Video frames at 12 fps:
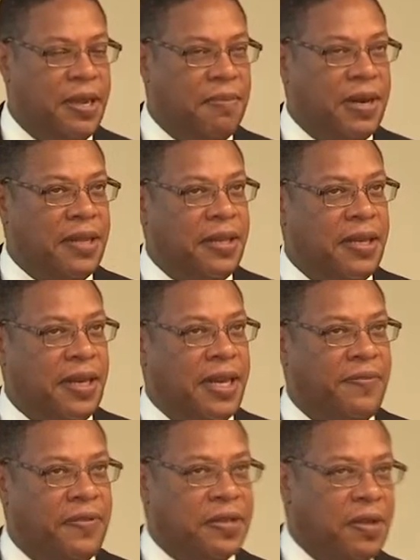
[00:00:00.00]
But I think
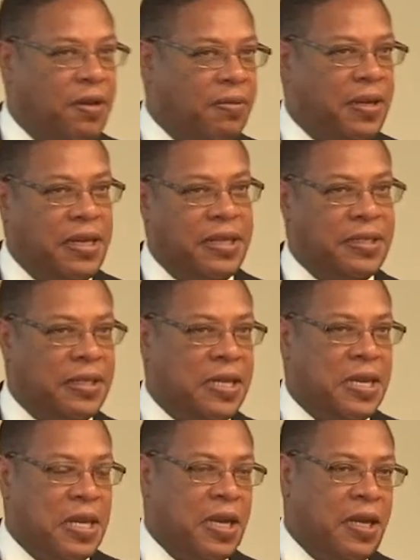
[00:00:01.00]
life is always
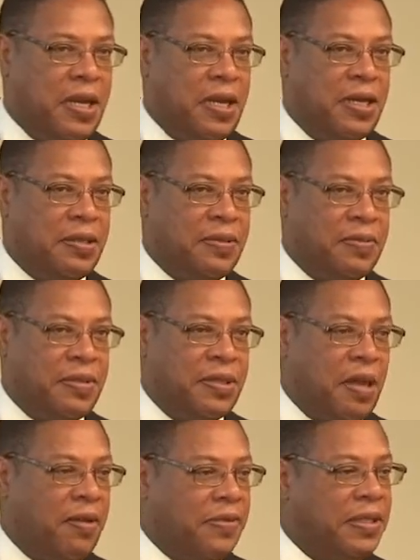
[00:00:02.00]

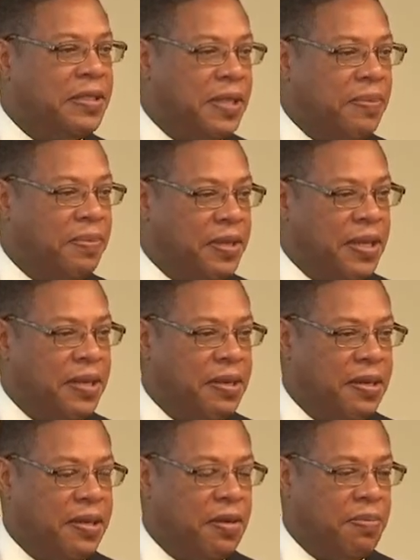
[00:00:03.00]
solving
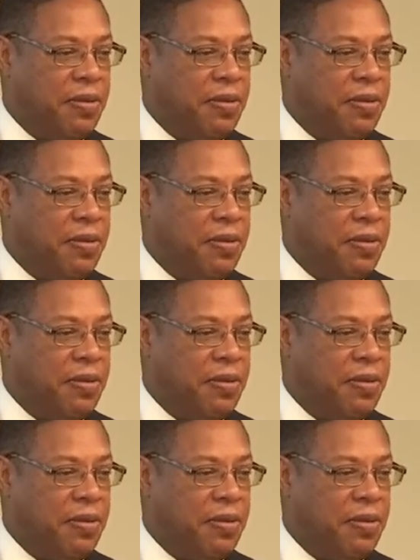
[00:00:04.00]
something.